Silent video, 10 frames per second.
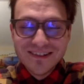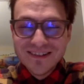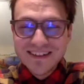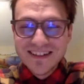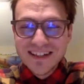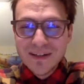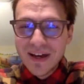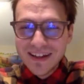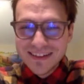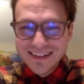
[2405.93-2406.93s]
I mean, use
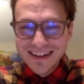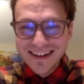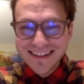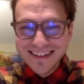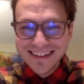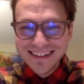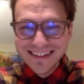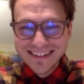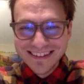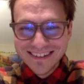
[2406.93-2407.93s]
knee pads, I
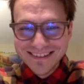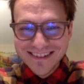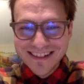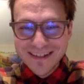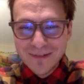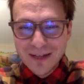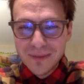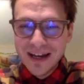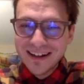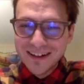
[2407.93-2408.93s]
think. You know, just
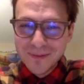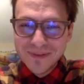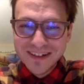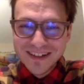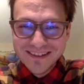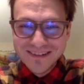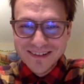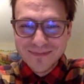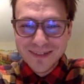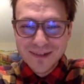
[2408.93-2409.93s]
keep that back
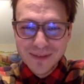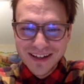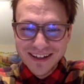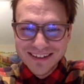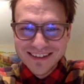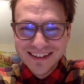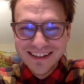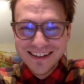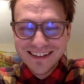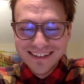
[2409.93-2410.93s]
upright. Use some knee
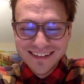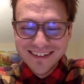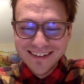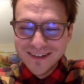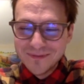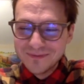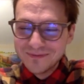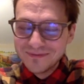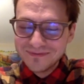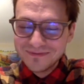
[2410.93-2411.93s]
pads.
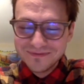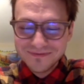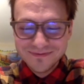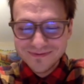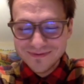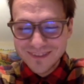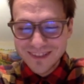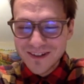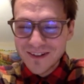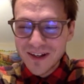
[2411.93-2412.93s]

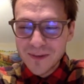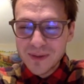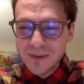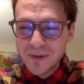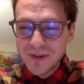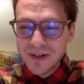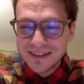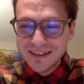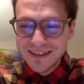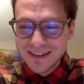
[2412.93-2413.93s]
There's a lot of
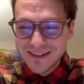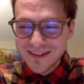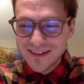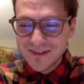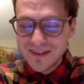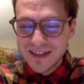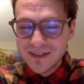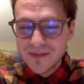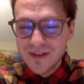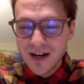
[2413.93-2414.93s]
people out there that just
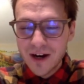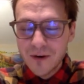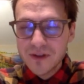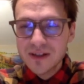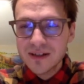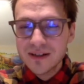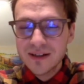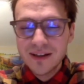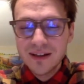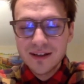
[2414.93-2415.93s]
do things for
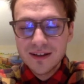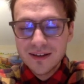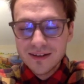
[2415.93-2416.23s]
hours. And